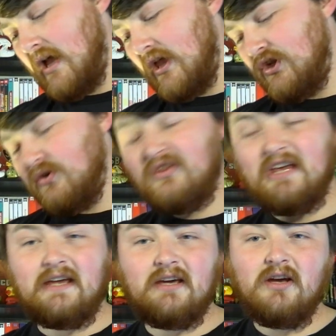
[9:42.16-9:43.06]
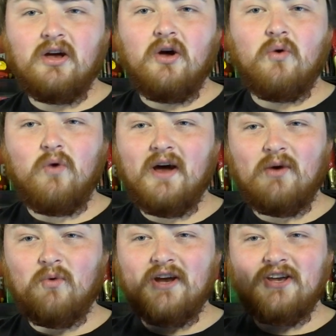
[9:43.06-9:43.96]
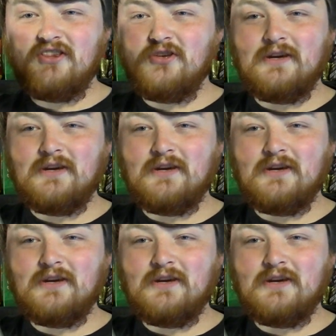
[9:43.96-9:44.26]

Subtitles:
You'd think, why on earth are